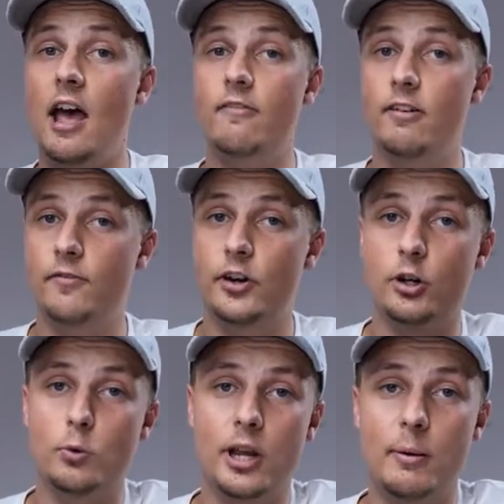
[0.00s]
have a
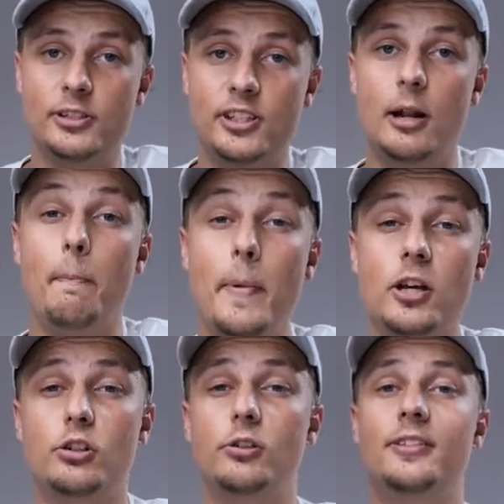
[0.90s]
very cool camera setup,
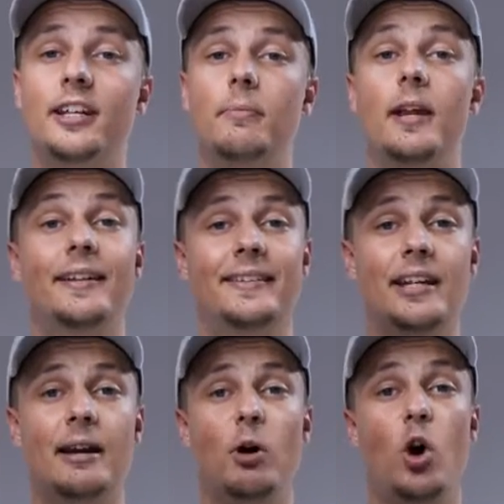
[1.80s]
make sure you send me a
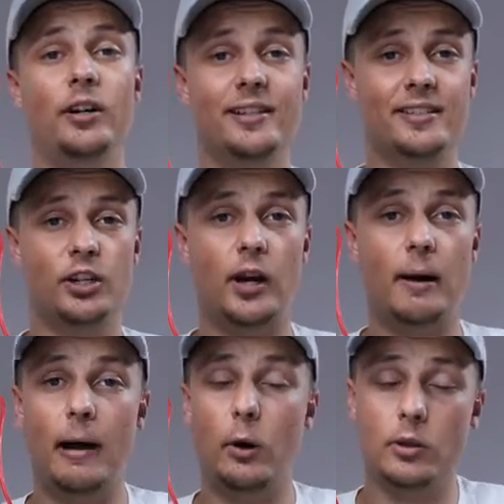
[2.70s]
DM on
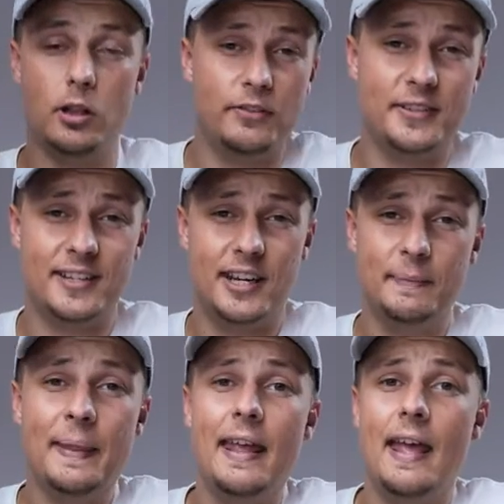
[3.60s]
Instagram. I would love to see
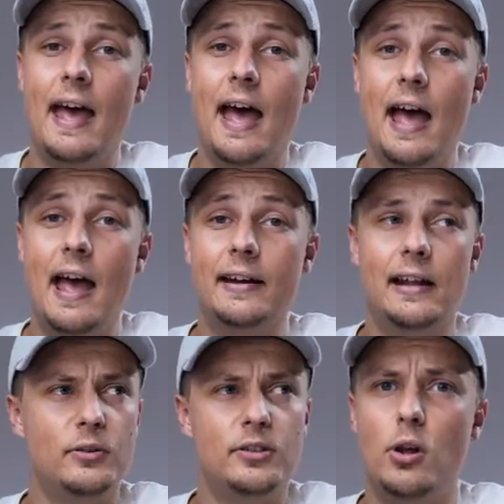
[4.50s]
it,
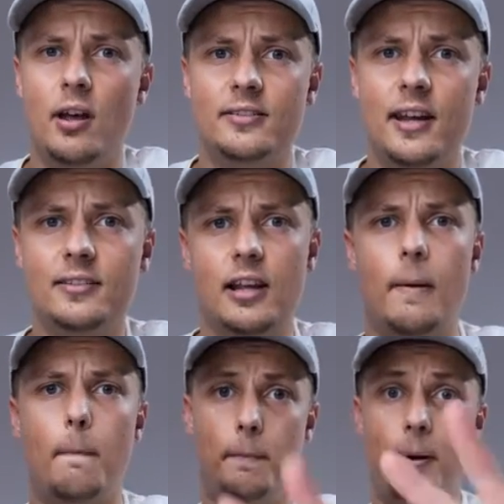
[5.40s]
and I'll see you guys next time.